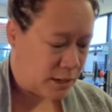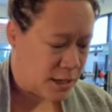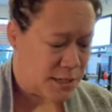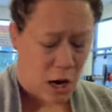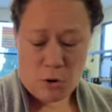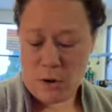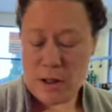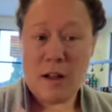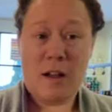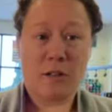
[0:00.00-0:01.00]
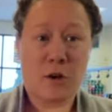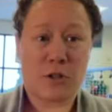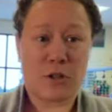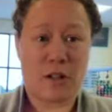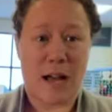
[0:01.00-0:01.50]
So those
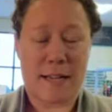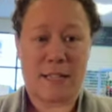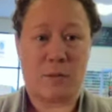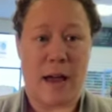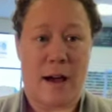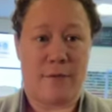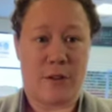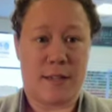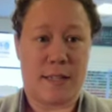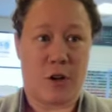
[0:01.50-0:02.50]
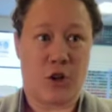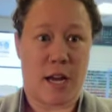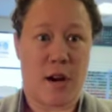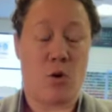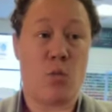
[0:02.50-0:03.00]
are the classes we have for this
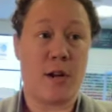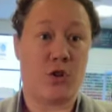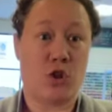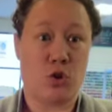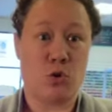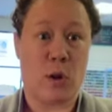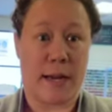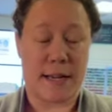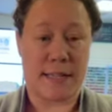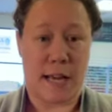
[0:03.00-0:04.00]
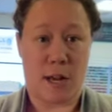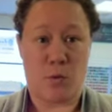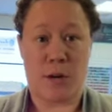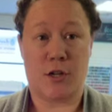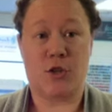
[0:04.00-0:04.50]
session. We do, like I said,
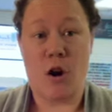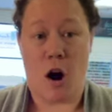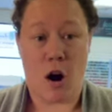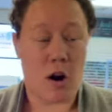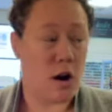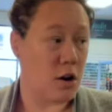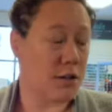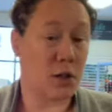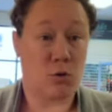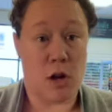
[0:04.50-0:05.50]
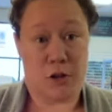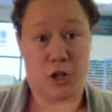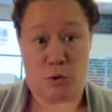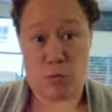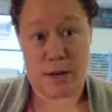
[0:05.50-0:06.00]
we are also
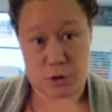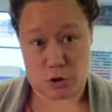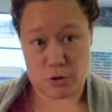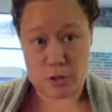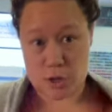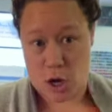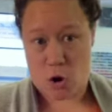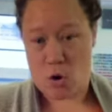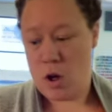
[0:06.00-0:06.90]
launching rental. So